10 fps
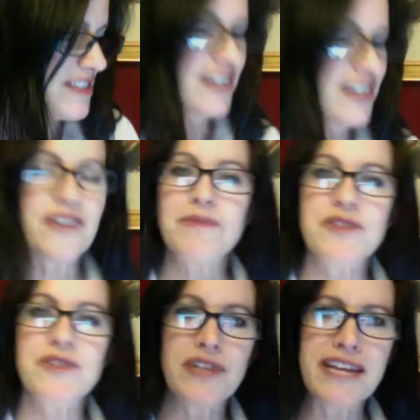out. Oh, I'm
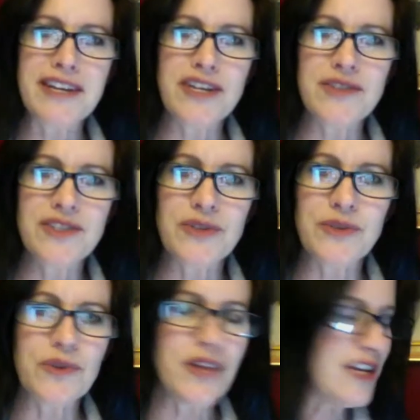so glad that you
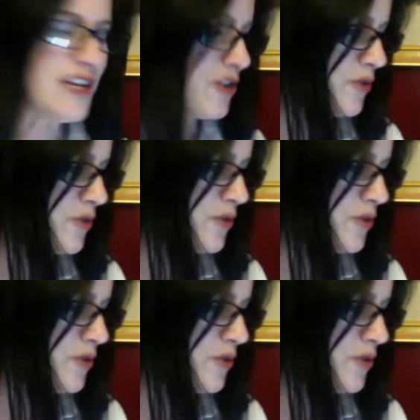do. Thank you.